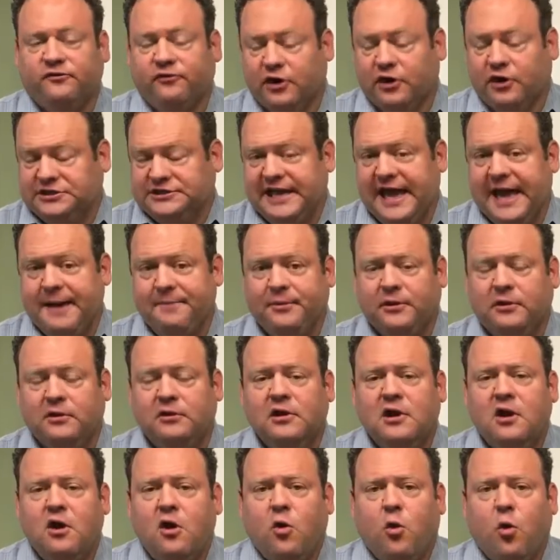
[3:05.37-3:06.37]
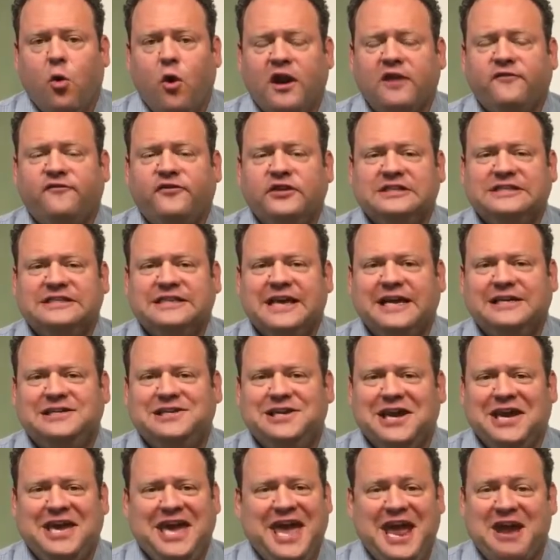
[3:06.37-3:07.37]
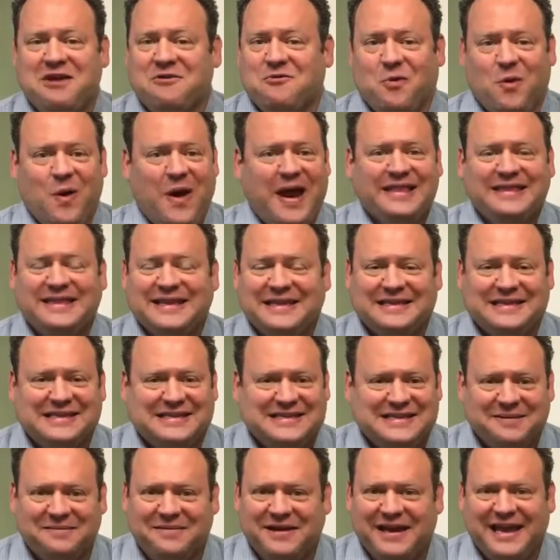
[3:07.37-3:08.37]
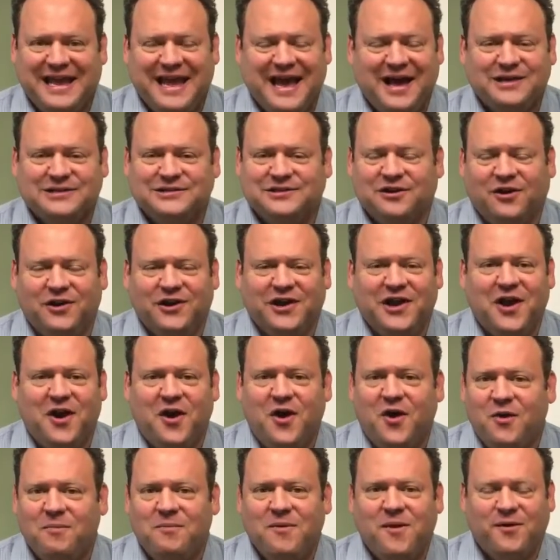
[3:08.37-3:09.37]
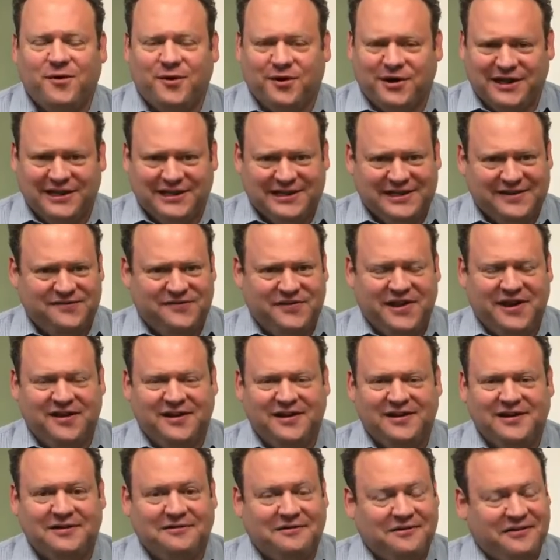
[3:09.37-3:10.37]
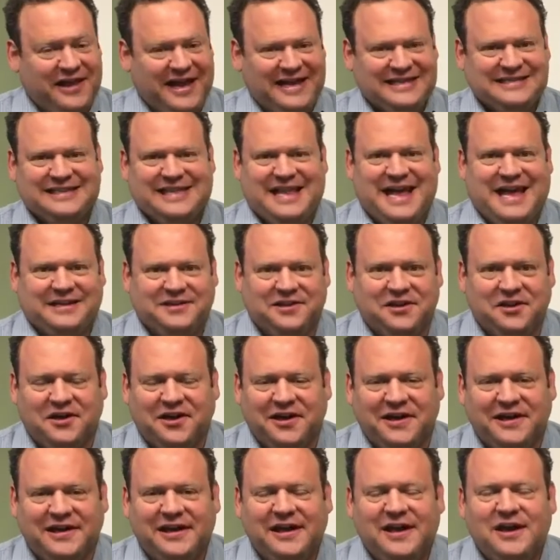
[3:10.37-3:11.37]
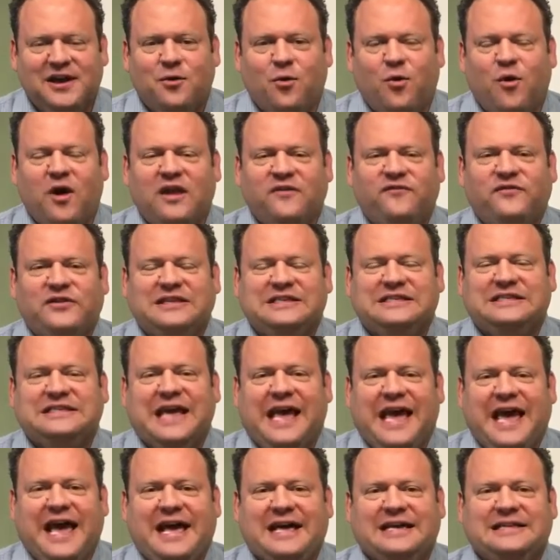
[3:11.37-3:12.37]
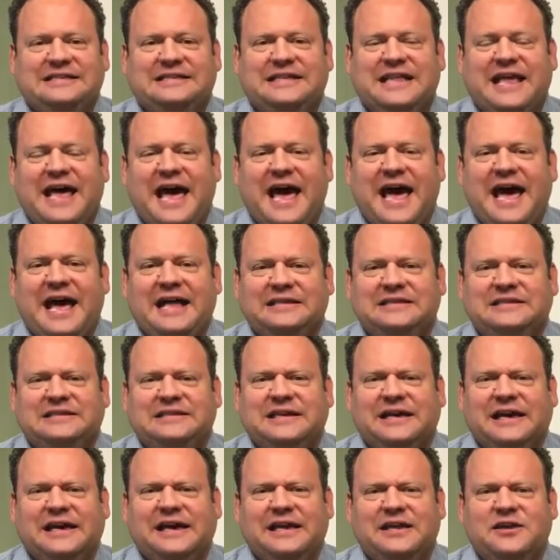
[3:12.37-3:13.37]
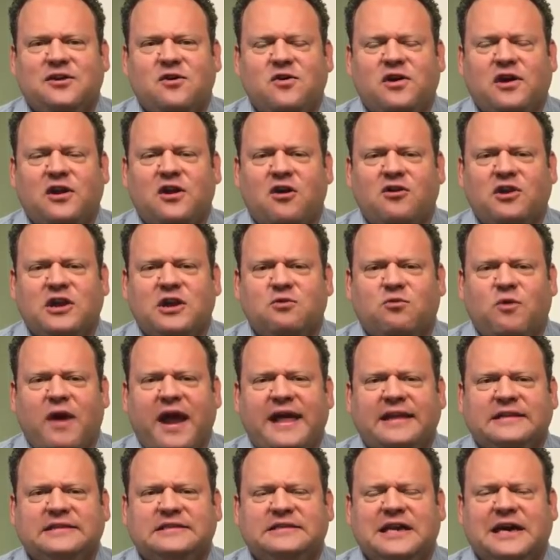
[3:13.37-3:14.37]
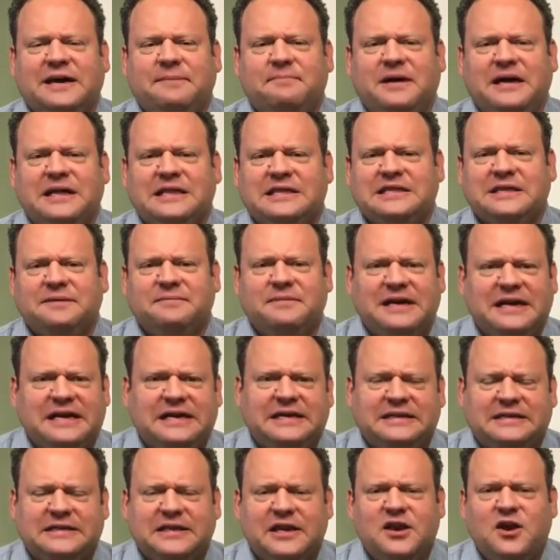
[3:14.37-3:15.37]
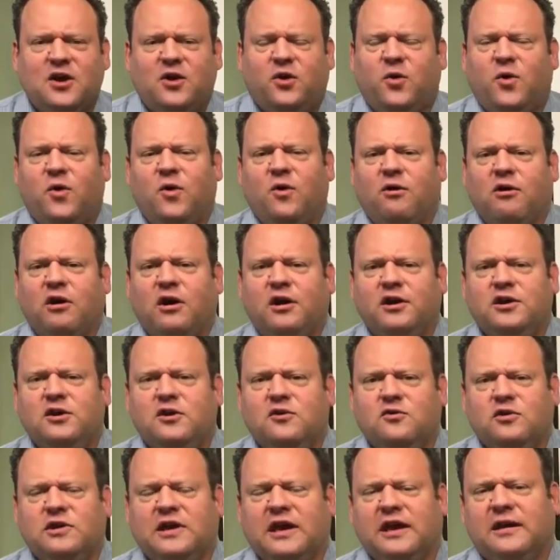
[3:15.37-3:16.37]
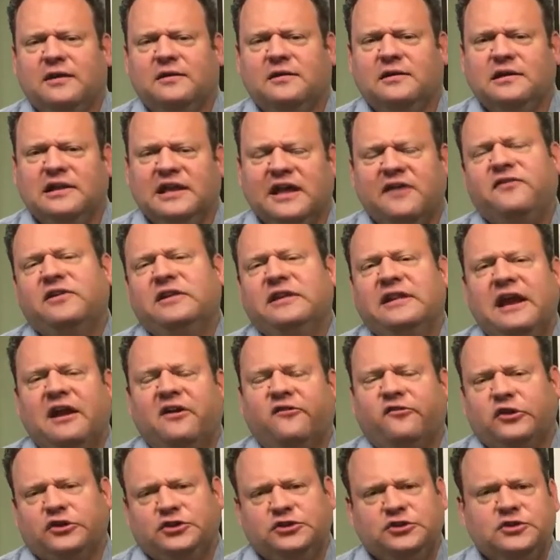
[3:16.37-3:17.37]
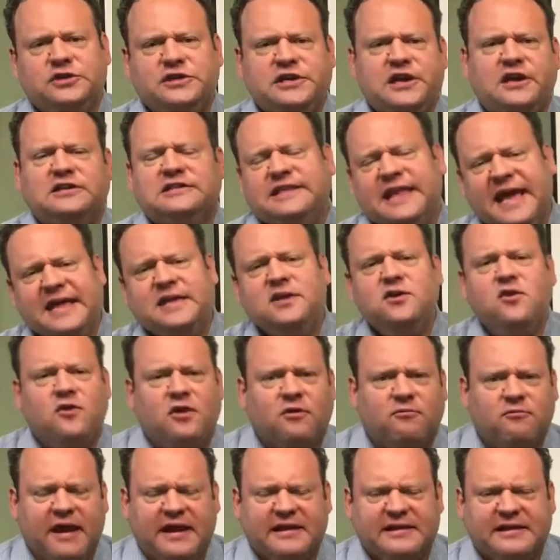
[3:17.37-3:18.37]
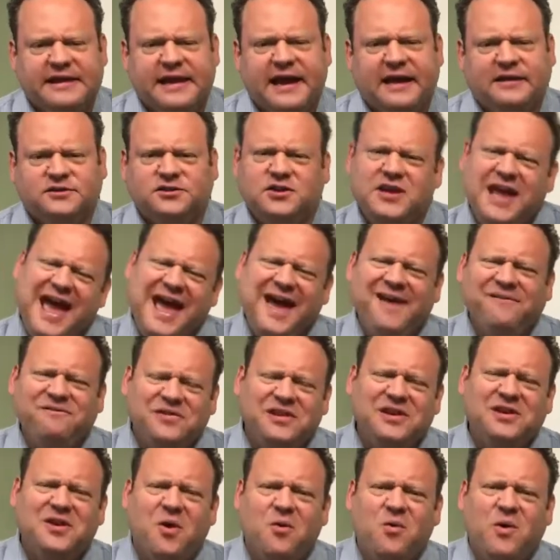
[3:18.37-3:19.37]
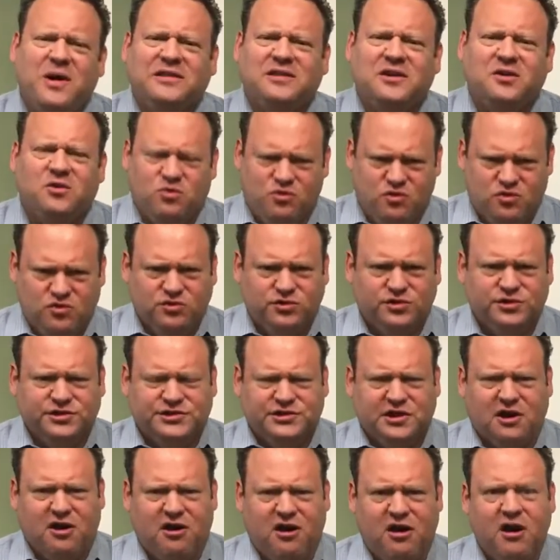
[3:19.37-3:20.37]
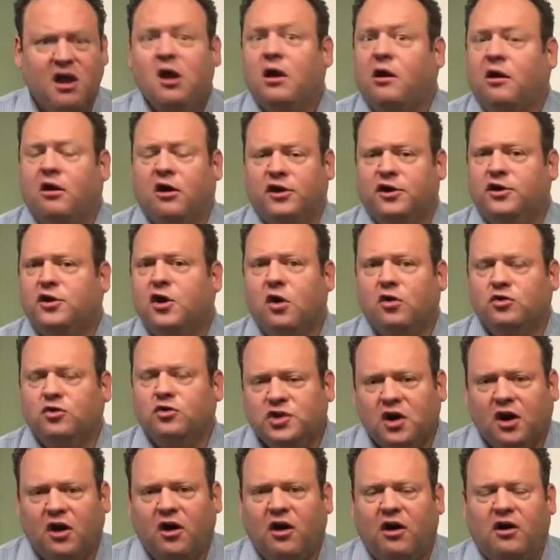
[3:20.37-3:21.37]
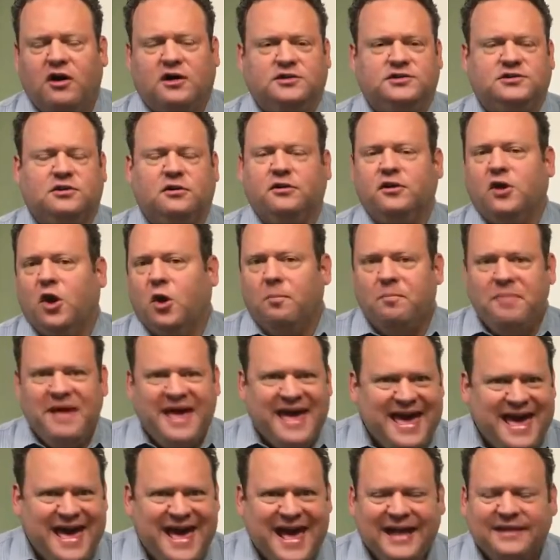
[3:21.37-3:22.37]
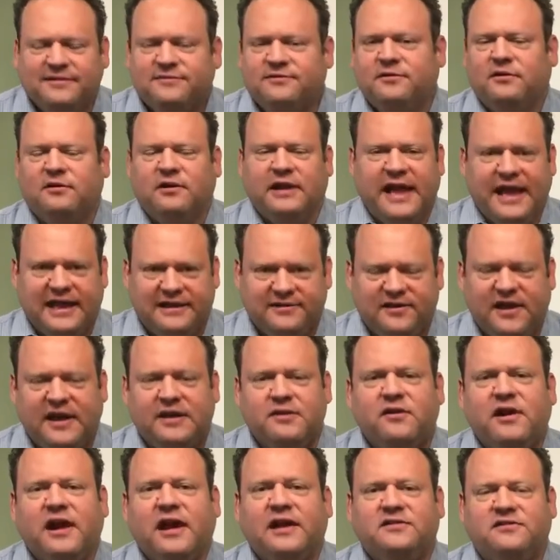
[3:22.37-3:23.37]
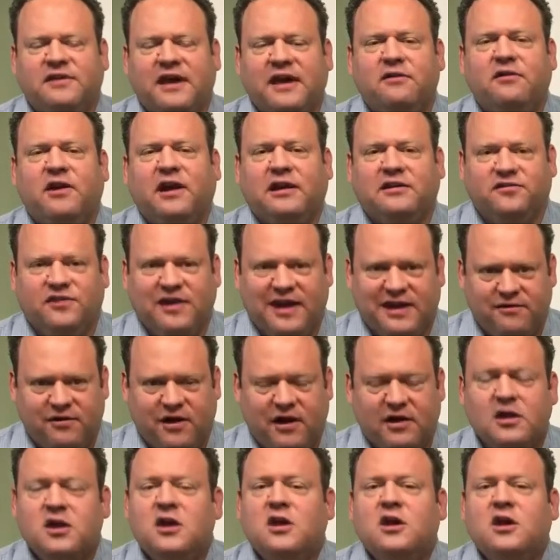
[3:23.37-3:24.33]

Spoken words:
For example, what if it says you can't rent it to somebody else, only a homeowner can live there? Well, that's not good. What if it says that you can only rent month to month, or you can live in there for 2 years, then you can rent it out? So you have to know what the rules are, or no dogs, or no pets, or et cetera, et cetera, et cetera.